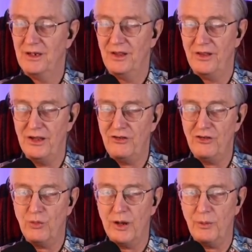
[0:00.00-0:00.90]
this
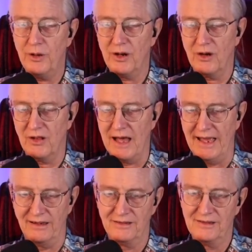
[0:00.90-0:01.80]
is what it would look
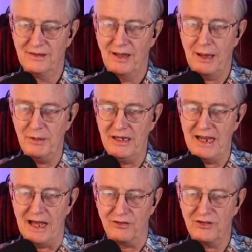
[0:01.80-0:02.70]
like. I mean,
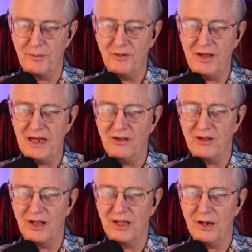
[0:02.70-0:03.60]
yeah, some of it is
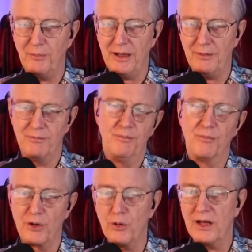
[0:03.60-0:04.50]
a little bit
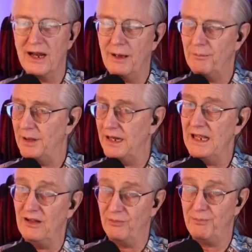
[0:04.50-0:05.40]
broken up, but
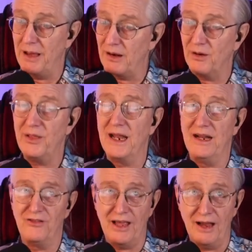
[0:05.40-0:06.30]
it's better than
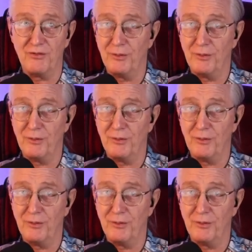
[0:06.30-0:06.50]
it's ever